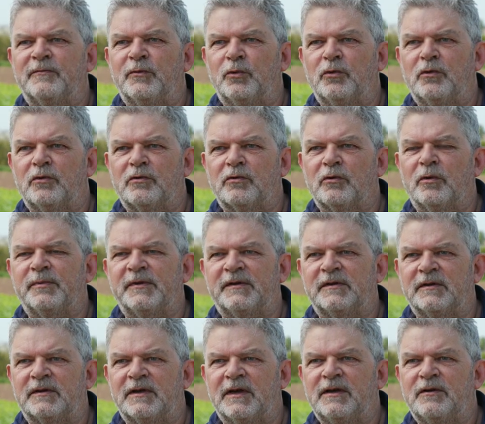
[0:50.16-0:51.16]
for crops
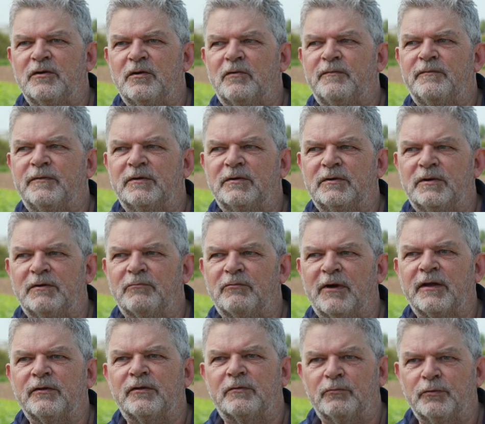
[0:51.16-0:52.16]
to take off and
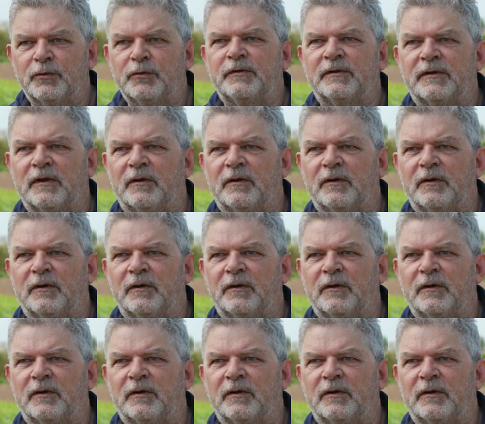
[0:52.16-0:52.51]
around the root